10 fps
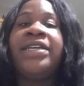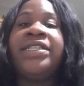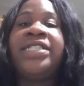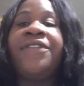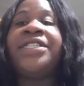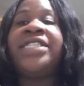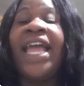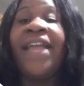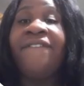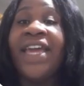So the
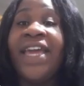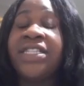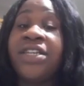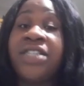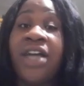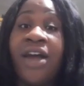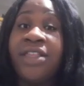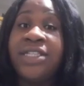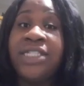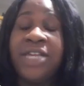second phase, those are all
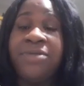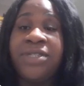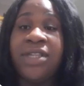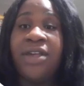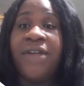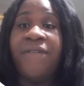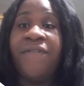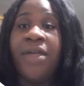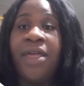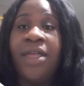the steps of
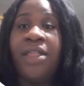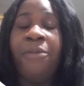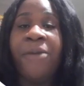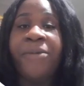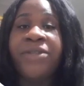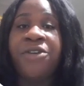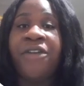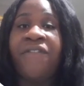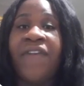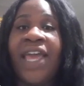the
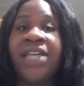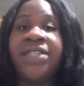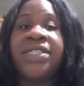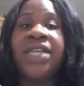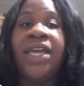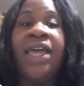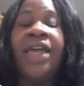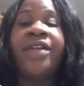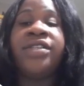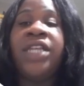preparatory phase.
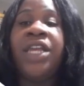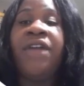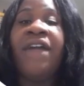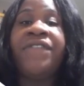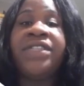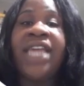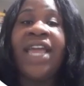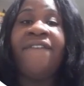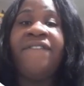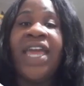So then you have the
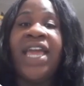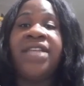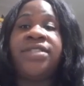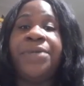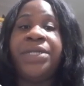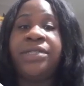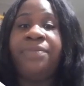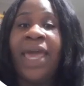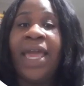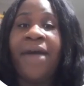second phase, which is
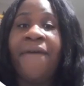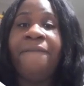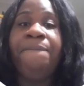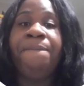payoff.